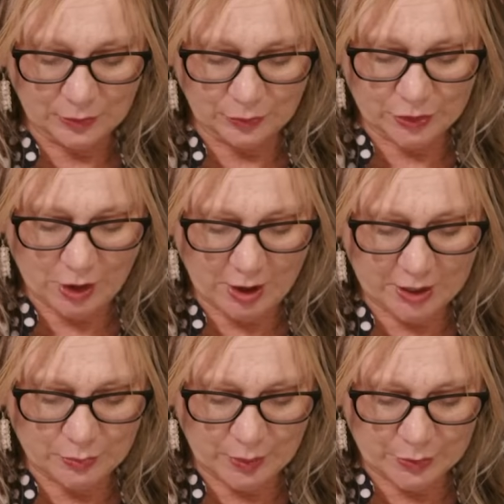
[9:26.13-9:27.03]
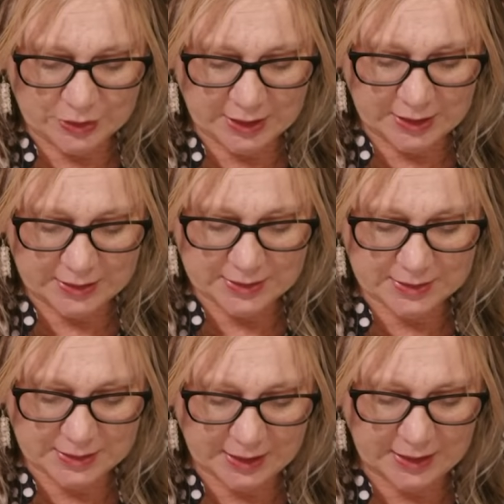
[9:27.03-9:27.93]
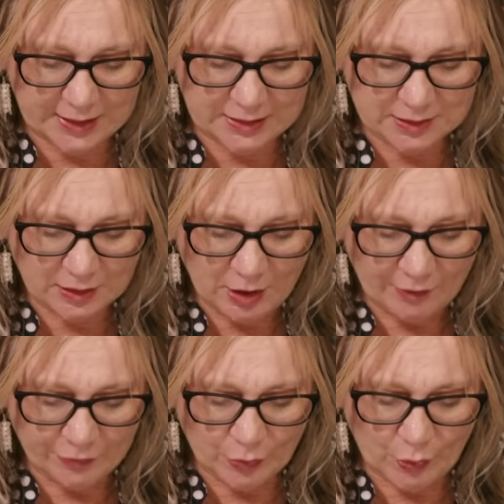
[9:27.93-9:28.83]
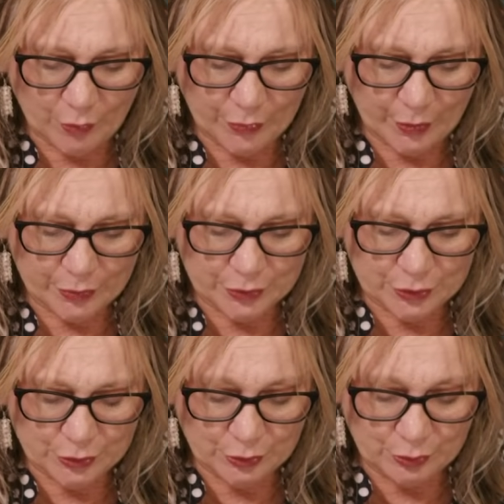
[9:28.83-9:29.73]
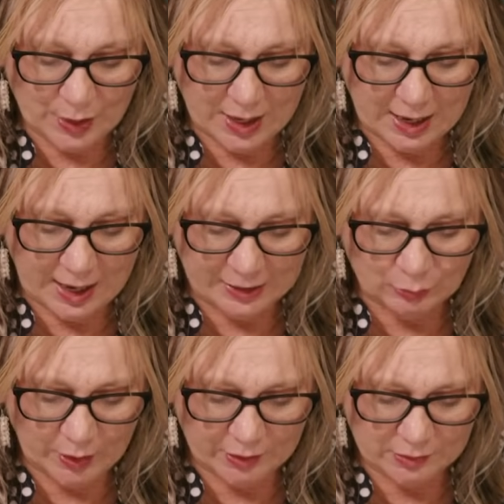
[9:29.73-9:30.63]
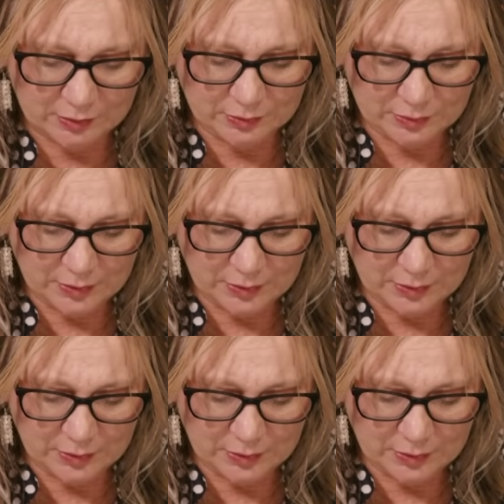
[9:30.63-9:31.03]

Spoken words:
Lord God, we want to intercede for all those who are unwell.